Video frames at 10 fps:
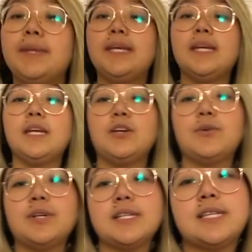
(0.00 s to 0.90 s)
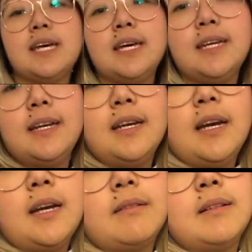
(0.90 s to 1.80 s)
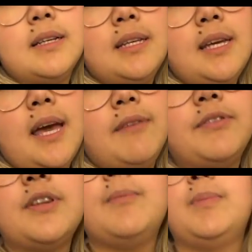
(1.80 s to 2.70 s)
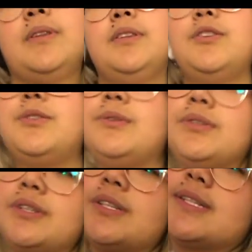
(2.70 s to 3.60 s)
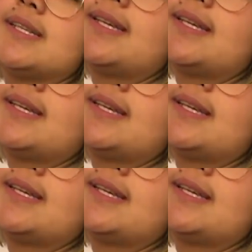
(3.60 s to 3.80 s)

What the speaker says: But then I noticed that I really effed up on the shoulders.